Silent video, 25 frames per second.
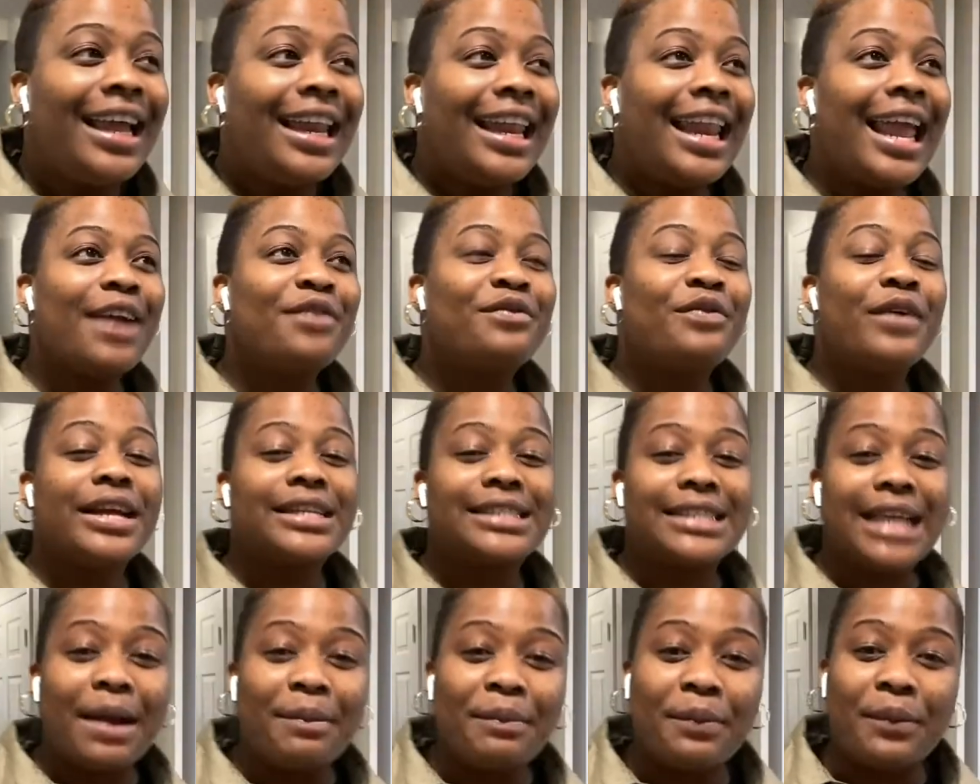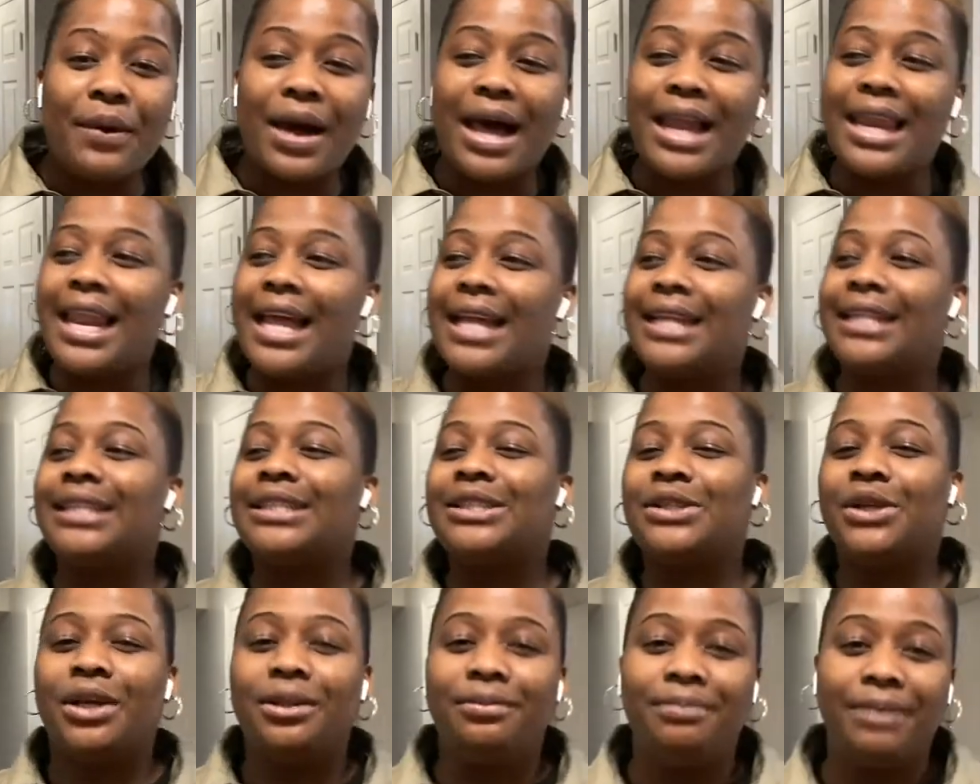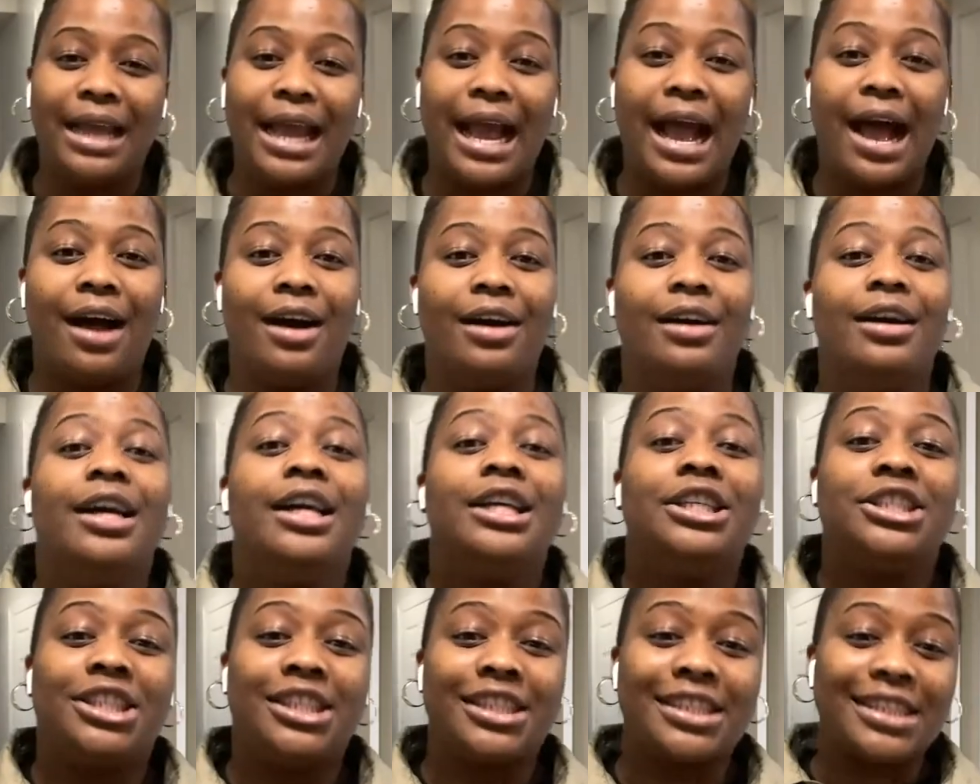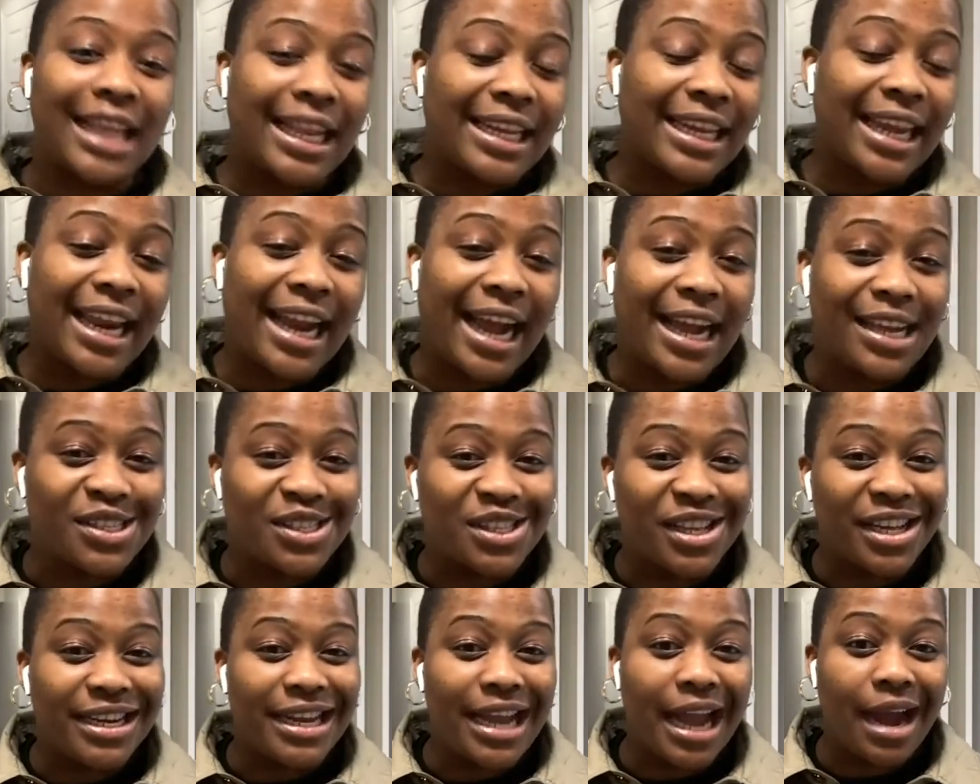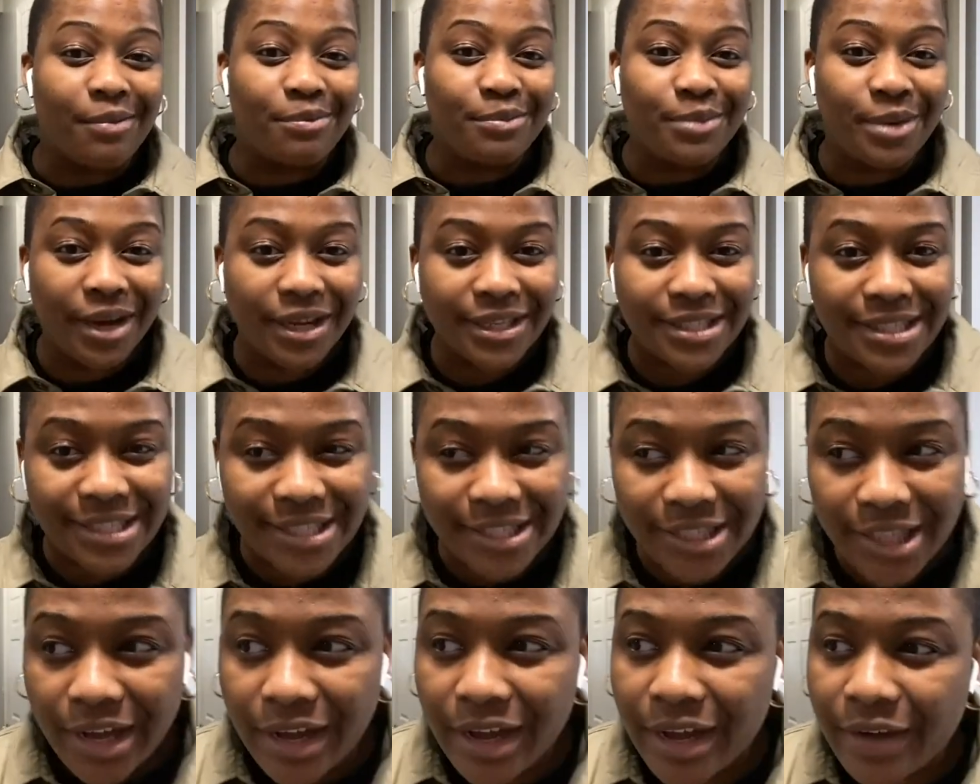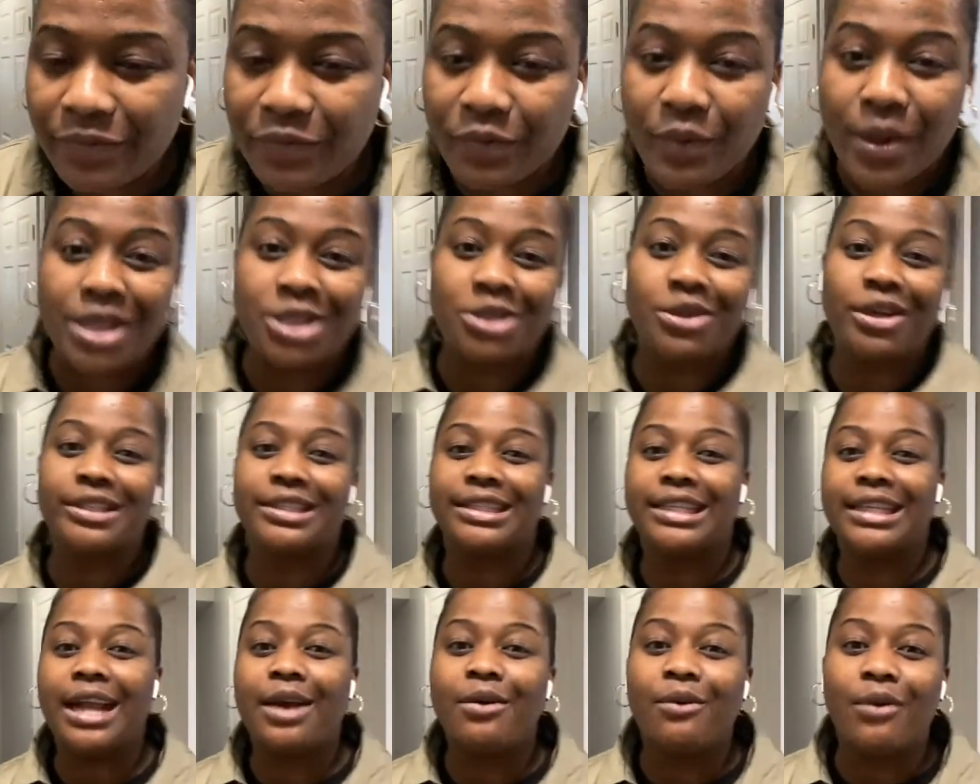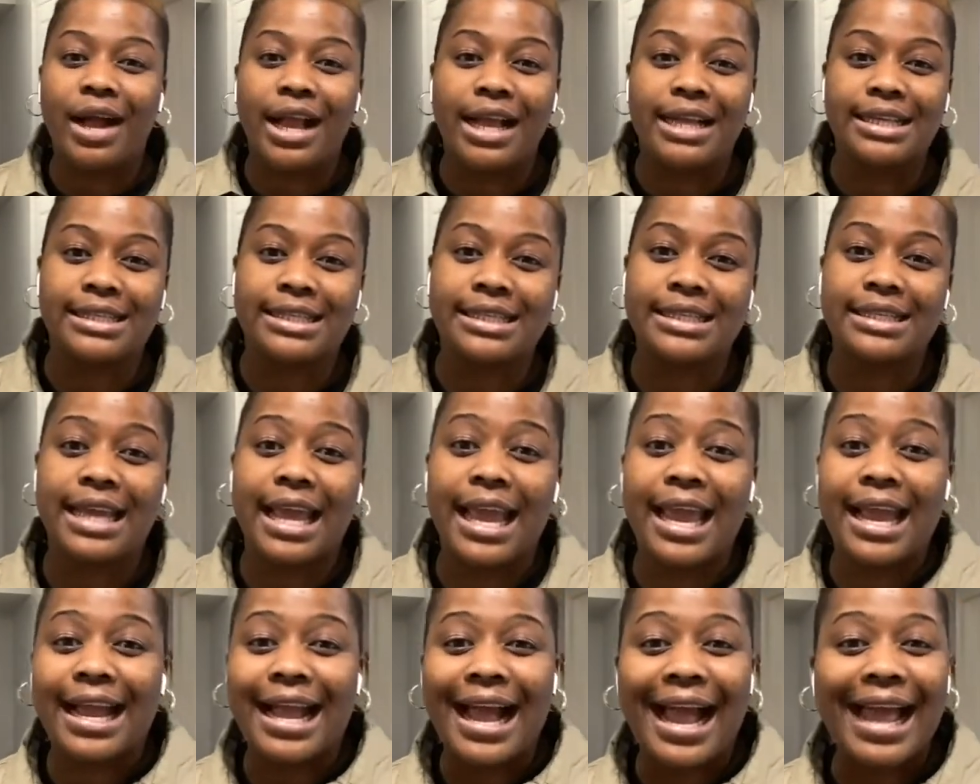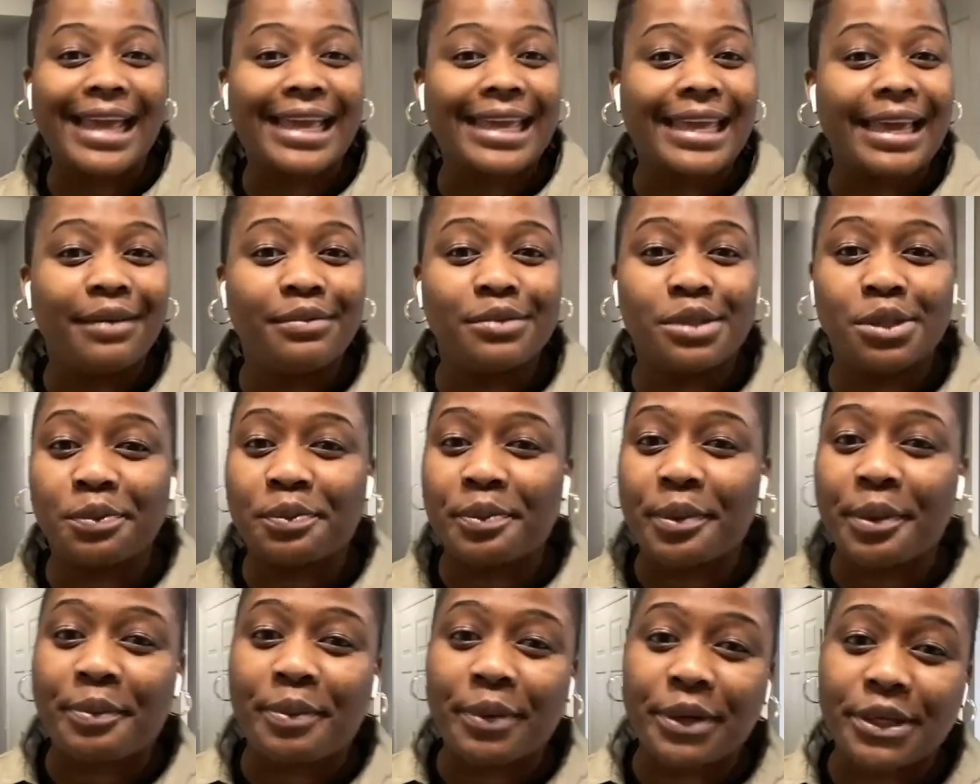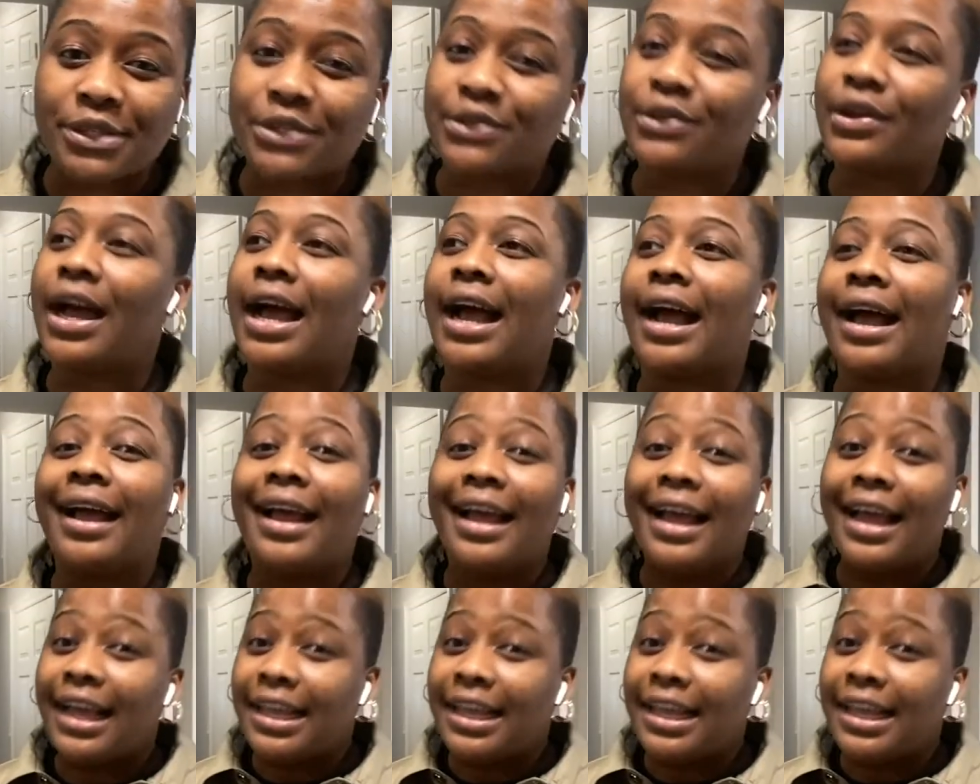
Like, for example, one lady told me how she started her study abroad stuff when she was in NYC. A guy came to propose to her.